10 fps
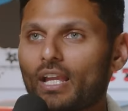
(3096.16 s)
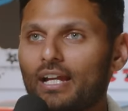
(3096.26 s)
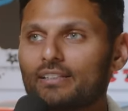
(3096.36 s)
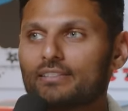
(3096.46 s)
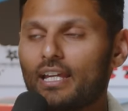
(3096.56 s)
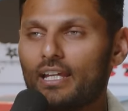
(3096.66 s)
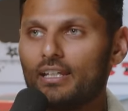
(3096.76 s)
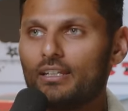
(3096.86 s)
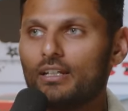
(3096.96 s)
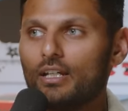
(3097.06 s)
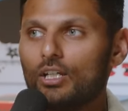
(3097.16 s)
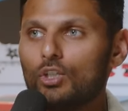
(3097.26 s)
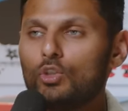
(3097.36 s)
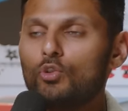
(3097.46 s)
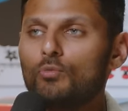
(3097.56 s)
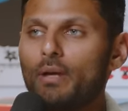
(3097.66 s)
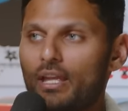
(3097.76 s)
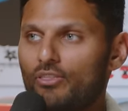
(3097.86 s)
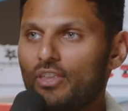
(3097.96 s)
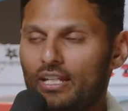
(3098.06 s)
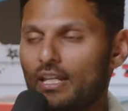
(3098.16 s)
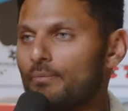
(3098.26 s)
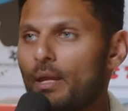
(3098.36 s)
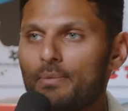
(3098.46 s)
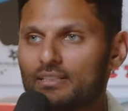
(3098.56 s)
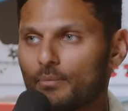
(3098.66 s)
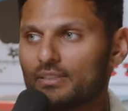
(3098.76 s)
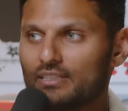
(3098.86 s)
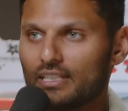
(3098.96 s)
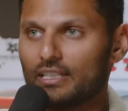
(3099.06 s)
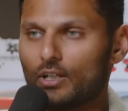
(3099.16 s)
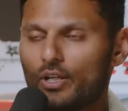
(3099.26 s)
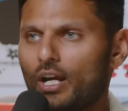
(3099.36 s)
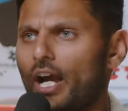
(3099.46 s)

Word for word: and say, you may think, like, maybe someone's sitting there going,